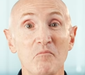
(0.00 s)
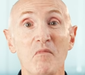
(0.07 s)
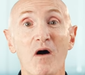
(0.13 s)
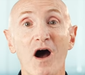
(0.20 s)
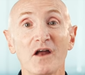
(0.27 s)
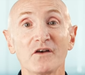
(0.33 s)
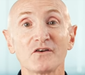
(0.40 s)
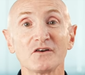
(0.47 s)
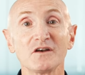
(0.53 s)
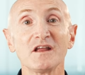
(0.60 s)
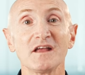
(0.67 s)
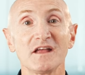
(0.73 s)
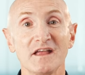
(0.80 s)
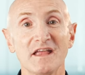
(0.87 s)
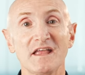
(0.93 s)
modern
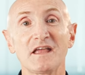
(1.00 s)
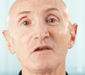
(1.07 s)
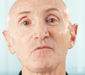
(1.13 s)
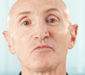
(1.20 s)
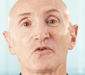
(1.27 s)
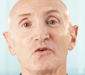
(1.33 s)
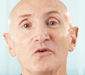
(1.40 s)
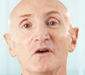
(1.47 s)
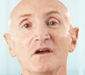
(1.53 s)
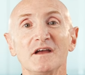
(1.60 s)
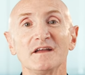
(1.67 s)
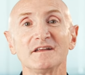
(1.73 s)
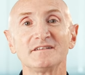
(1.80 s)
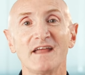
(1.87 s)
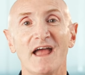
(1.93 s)
Hebrew
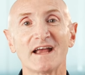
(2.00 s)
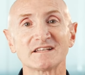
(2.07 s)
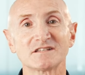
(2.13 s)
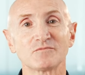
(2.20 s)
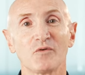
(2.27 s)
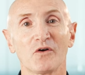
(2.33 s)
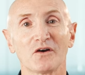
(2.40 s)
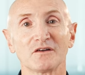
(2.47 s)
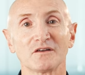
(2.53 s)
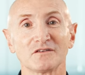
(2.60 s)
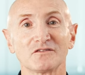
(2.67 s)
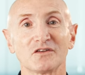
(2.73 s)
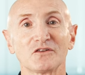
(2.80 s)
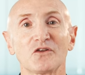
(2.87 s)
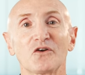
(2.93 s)
textbook
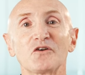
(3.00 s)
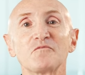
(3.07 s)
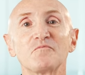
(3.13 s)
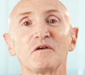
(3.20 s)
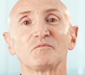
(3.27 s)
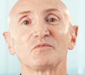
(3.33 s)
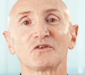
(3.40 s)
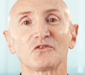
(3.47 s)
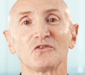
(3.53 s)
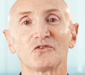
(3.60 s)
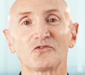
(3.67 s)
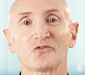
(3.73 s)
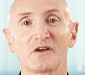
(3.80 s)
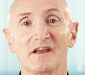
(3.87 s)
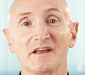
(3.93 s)
to learn biblical
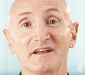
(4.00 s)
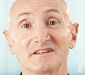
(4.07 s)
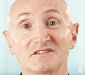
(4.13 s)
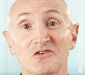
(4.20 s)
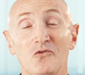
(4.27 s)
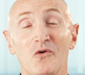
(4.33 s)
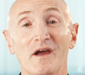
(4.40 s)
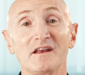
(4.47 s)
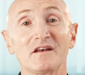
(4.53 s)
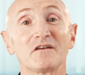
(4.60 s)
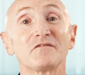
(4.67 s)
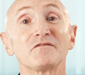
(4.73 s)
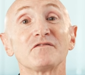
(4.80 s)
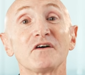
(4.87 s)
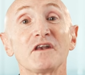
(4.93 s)
Greek. It's quite
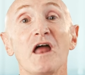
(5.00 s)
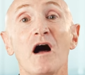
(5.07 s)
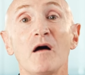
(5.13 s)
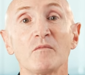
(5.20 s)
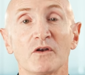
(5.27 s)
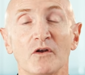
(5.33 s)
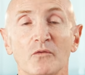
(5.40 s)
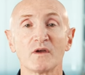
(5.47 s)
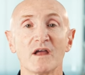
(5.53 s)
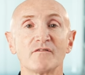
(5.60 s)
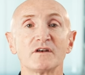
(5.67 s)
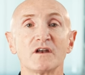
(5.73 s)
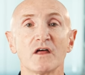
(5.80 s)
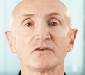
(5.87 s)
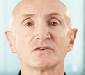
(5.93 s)
phenomenal. We have
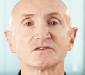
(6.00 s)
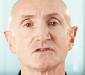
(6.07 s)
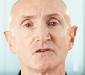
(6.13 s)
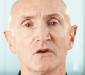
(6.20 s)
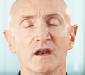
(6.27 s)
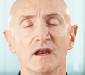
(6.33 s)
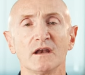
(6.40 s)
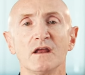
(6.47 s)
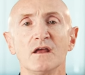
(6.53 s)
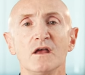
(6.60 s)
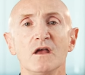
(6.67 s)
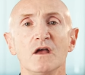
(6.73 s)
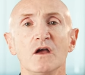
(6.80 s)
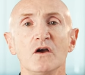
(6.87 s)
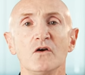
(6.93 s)
another student
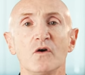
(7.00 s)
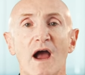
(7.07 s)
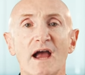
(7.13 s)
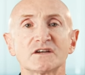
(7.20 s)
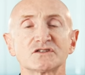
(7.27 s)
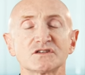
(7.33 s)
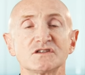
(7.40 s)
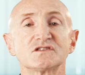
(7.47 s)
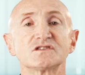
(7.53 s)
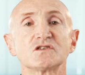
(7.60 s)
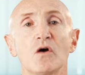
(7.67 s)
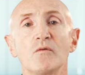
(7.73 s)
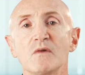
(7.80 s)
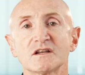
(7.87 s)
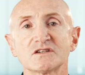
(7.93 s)
who actually
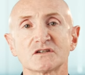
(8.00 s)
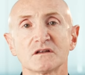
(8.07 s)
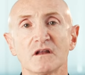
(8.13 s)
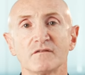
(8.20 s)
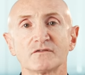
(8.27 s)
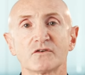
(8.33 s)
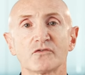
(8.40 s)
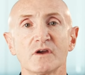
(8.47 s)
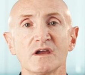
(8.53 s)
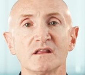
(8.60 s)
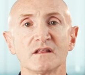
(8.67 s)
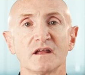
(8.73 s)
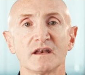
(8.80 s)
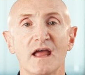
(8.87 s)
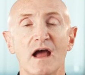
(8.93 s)
so much loved
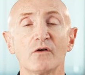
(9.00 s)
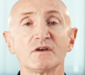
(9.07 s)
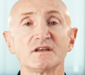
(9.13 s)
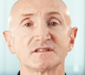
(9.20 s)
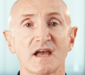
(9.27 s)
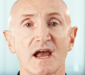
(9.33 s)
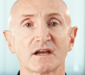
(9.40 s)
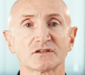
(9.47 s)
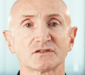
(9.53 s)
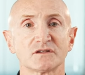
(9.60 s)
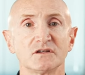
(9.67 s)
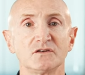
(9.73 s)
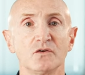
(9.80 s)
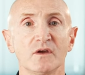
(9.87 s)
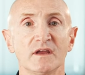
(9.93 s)
Greek that now he's
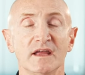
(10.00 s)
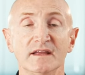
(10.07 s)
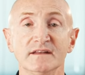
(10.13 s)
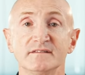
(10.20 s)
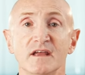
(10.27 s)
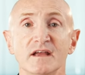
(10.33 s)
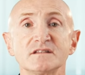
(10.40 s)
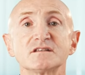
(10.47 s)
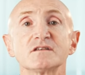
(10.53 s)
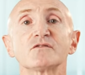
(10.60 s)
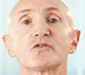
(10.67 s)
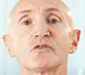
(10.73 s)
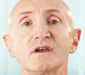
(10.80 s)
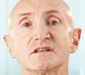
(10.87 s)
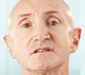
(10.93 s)
actually doing
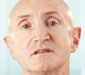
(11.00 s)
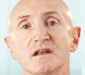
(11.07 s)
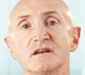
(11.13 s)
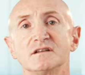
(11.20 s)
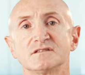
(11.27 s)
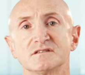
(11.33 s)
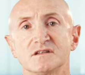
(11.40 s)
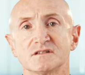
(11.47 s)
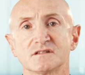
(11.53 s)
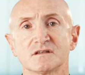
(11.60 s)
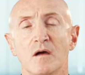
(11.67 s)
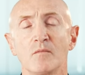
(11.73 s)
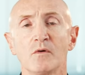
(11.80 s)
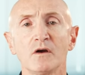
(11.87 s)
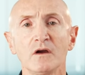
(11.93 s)
intensive Greek studies this
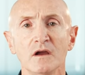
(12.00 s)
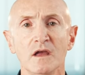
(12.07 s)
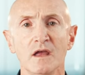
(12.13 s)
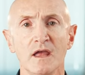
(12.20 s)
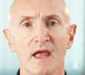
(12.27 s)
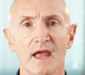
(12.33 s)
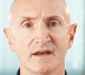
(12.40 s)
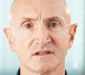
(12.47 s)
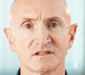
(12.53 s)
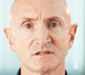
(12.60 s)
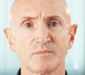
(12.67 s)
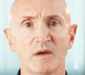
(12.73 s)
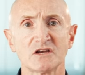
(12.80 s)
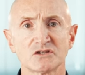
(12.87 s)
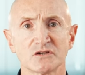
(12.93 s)
summer in a
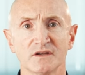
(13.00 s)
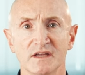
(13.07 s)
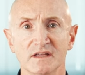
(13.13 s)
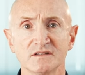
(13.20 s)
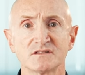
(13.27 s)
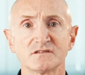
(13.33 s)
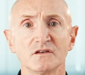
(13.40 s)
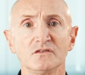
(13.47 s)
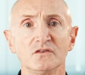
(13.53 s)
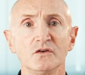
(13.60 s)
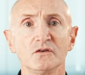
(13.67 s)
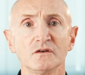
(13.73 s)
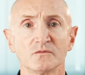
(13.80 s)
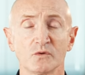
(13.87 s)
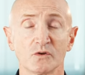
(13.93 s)
special
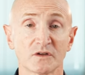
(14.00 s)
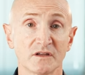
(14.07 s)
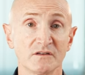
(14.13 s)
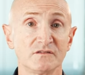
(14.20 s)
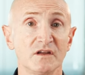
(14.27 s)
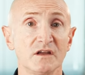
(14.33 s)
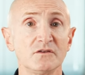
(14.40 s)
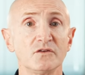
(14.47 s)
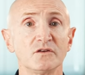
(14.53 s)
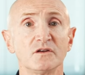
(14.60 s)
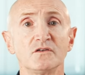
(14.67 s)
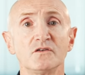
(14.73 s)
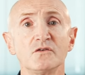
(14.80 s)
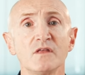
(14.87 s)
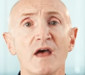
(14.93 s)
institute, and will continue to
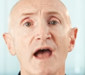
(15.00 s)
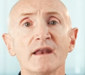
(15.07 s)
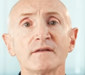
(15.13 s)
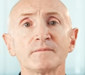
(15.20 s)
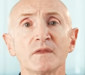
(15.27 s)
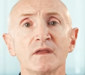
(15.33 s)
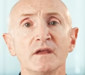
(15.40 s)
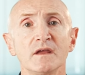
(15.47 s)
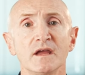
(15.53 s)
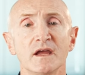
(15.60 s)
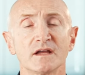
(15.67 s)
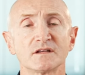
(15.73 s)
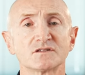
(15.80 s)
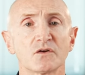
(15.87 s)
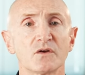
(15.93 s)
do that.
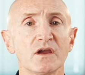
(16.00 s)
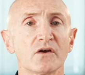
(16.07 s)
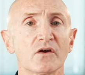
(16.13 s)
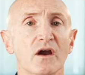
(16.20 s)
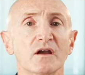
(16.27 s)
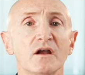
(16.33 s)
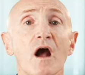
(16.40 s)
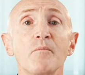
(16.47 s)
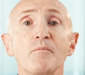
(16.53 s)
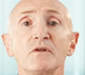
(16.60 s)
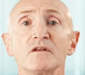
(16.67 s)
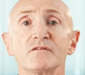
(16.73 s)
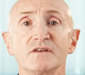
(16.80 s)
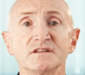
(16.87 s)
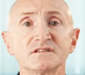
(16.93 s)
And so here are a
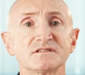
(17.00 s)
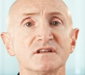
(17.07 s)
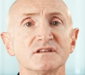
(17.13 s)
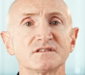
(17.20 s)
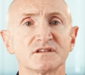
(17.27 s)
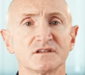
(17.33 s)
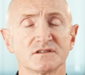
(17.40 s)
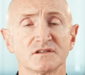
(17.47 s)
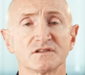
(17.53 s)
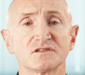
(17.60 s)
couple of instances